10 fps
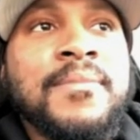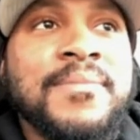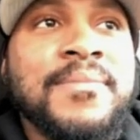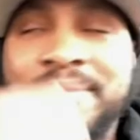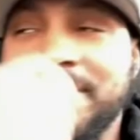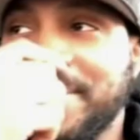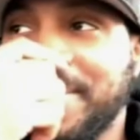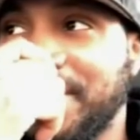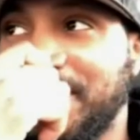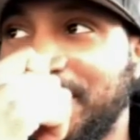Um,
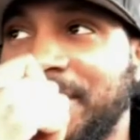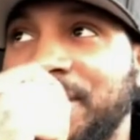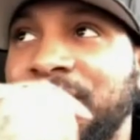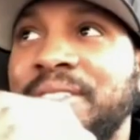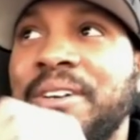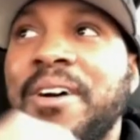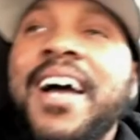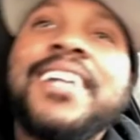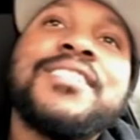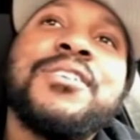so
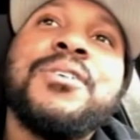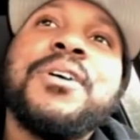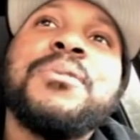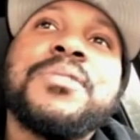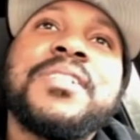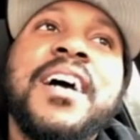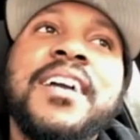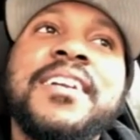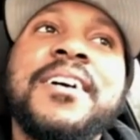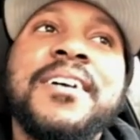high school, it was
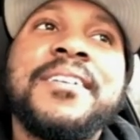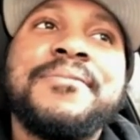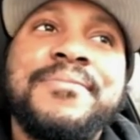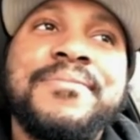kind of